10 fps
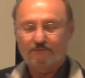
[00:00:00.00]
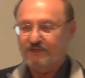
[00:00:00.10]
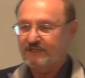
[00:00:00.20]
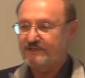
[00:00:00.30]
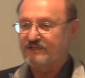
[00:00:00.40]

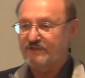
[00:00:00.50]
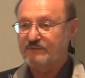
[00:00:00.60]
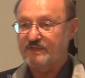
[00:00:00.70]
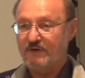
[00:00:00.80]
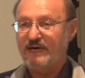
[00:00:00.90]
which doesn't
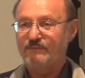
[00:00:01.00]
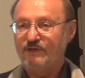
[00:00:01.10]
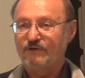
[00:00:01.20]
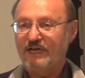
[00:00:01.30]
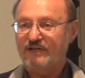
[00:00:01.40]
subscribe
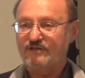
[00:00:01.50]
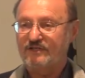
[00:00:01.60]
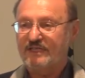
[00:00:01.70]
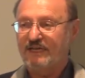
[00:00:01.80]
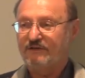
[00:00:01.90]
to
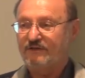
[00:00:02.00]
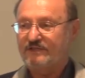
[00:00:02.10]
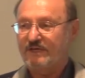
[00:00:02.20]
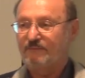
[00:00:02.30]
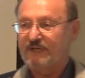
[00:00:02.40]
international
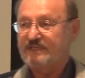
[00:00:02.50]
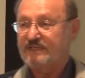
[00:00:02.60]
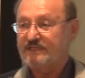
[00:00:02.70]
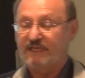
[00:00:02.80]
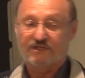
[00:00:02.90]
standards. Some
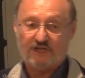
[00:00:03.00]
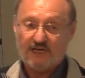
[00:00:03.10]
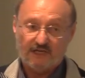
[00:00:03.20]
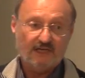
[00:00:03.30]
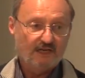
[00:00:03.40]
places, like
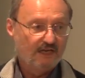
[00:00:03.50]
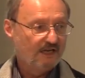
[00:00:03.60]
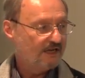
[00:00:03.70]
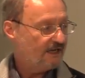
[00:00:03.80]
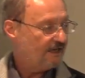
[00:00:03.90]
China,
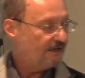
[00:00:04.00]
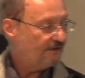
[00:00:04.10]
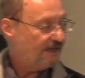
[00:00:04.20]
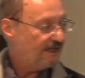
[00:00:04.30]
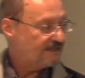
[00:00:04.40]

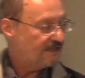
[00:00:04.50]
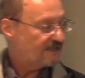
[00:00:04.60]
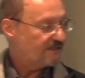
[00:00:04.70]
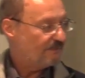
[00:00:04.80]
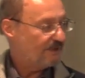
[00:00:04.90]
they
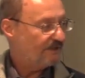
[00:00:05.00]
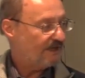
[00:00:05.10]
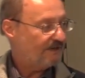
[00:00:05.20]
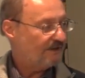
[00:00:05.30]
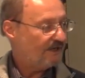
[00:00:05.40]
exist, but
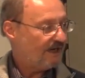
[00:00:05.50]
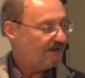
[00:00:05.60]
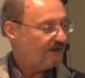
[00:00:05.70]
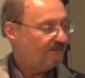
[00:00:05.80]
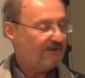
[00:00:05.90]
are
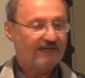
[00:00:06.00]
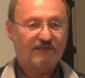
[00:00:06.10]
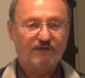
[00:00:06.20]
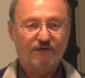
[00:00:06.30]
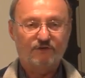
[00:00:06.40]
they in fact
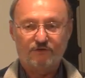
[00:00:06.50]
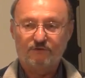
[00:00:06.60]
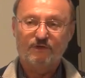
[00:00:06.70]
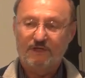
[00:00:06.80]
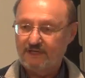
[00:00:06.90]
adhered
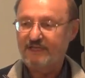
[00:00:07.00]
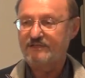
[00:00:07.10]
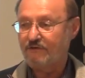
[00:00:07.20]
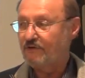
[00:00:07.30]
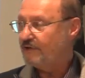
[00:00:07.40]
to?
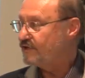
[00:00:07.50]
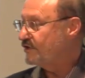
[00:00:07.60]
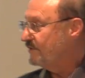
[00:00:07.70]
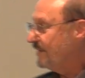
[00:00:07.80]
That's a good question.